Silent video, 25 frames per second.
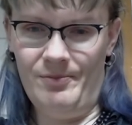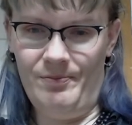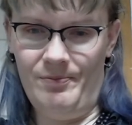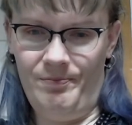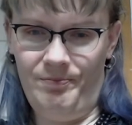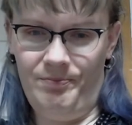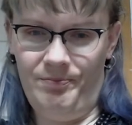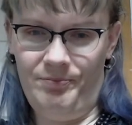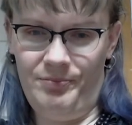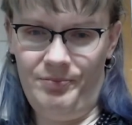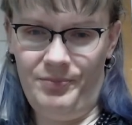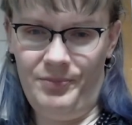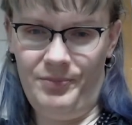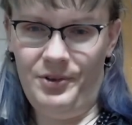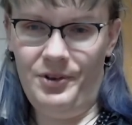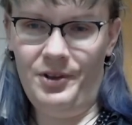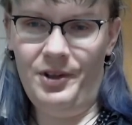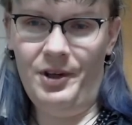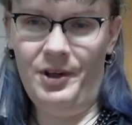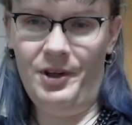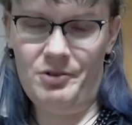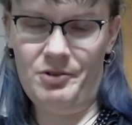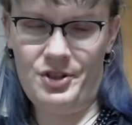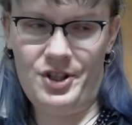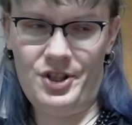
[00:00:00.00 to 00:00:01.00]
no
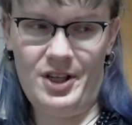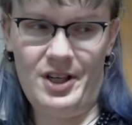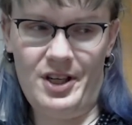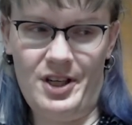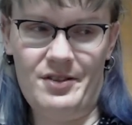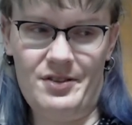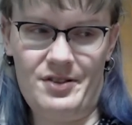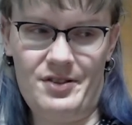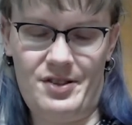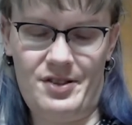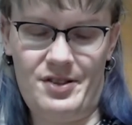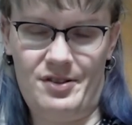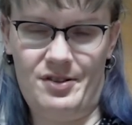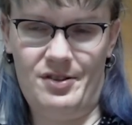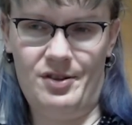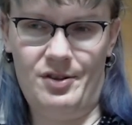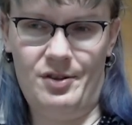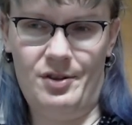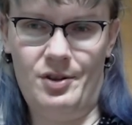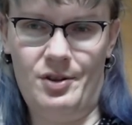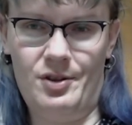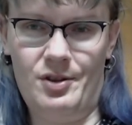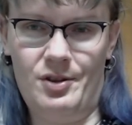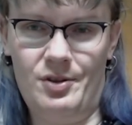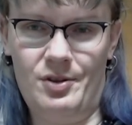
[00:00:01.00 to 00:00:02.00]
chance to
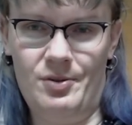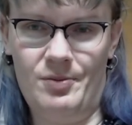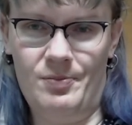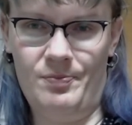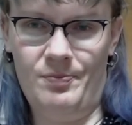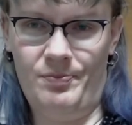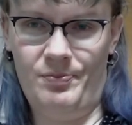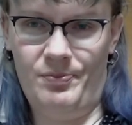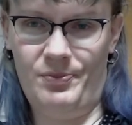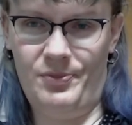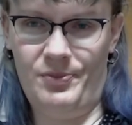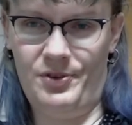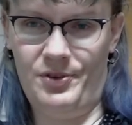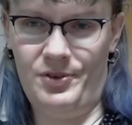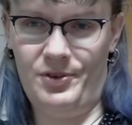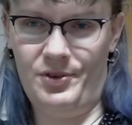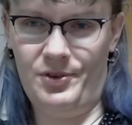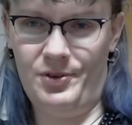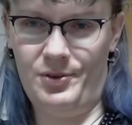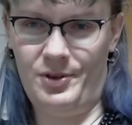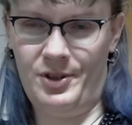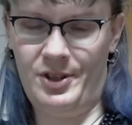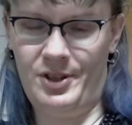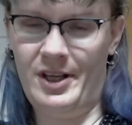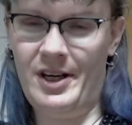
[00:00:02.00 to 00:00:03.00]

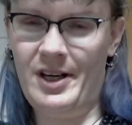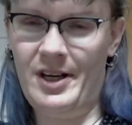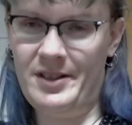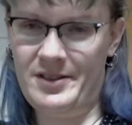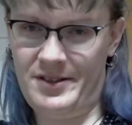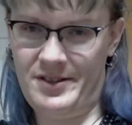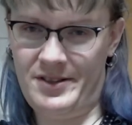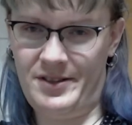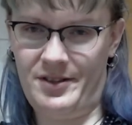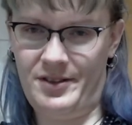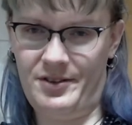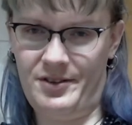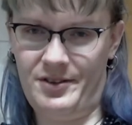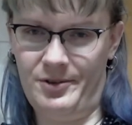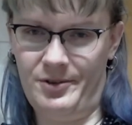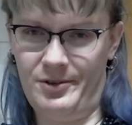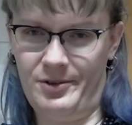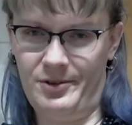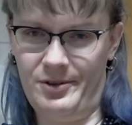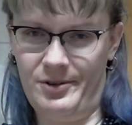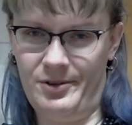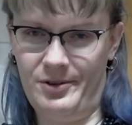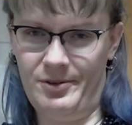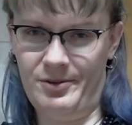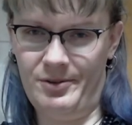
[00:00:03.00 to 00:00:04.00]
rest,
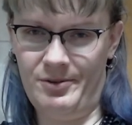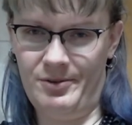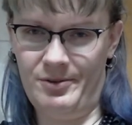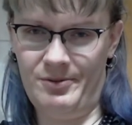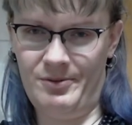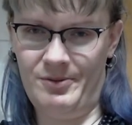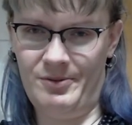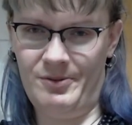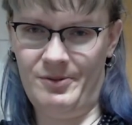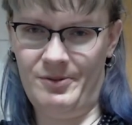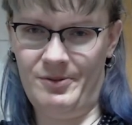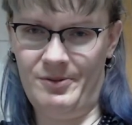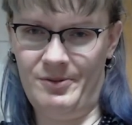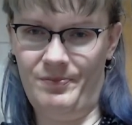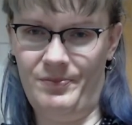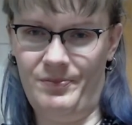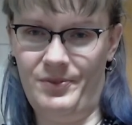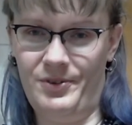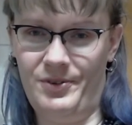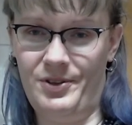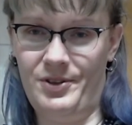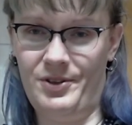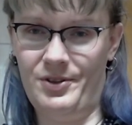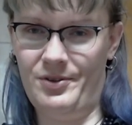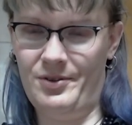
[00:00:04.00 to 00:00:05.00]
to do
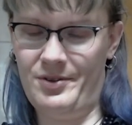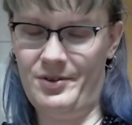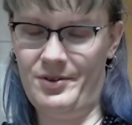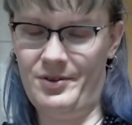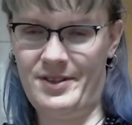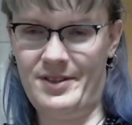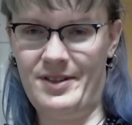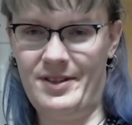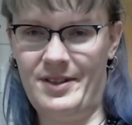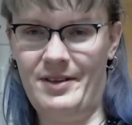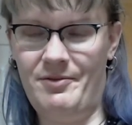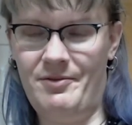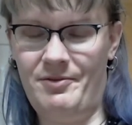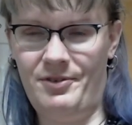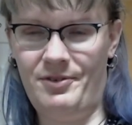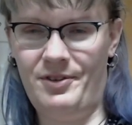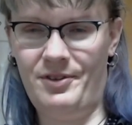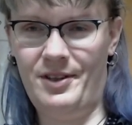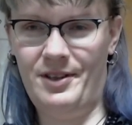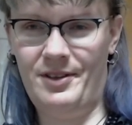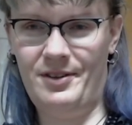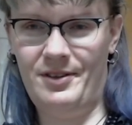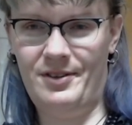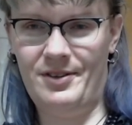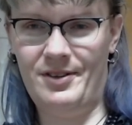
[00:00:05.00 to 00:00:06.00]
something
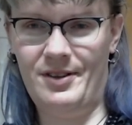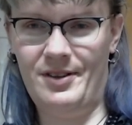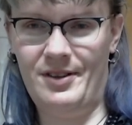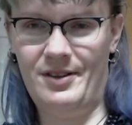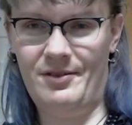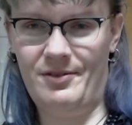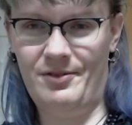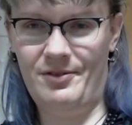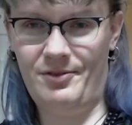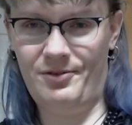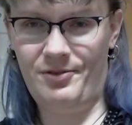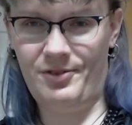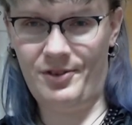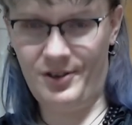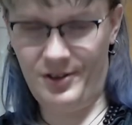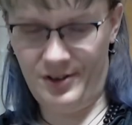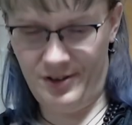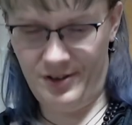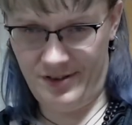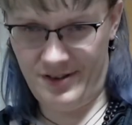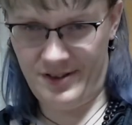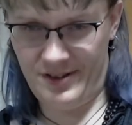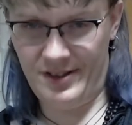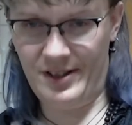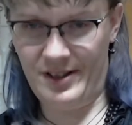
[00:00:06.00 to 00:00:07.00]
for
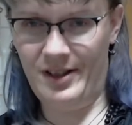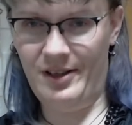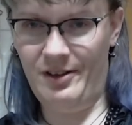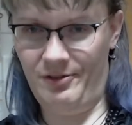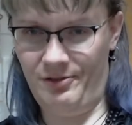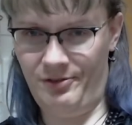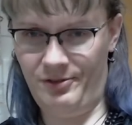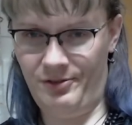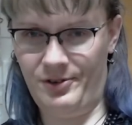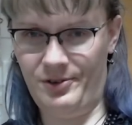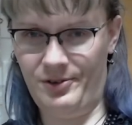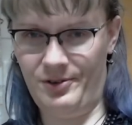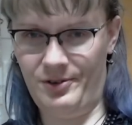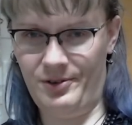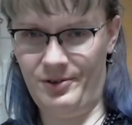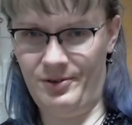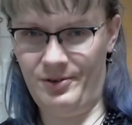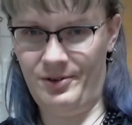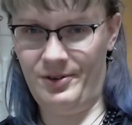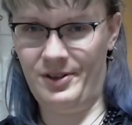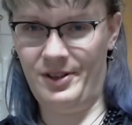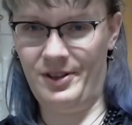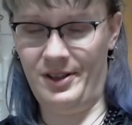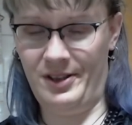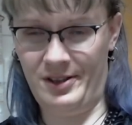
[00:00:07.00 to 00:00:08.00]
yourself, to take
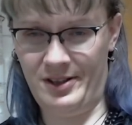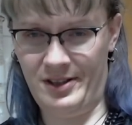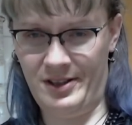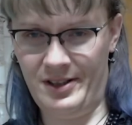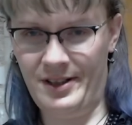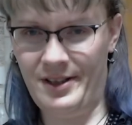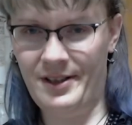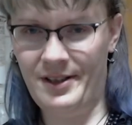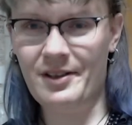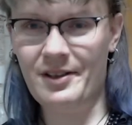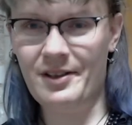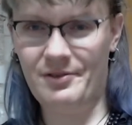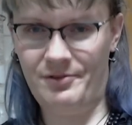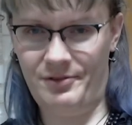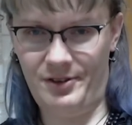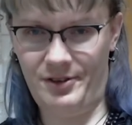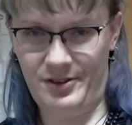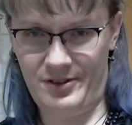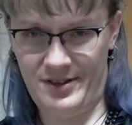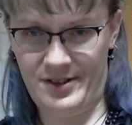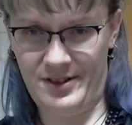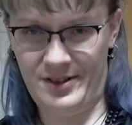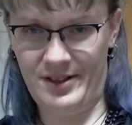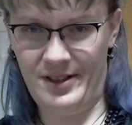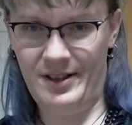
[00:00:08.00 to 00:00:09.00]
care of
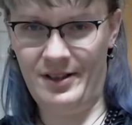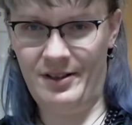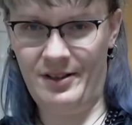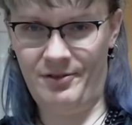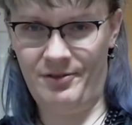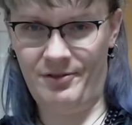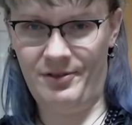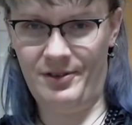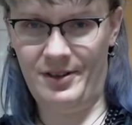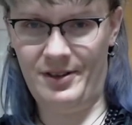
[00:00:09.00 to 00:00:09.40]
yourself, and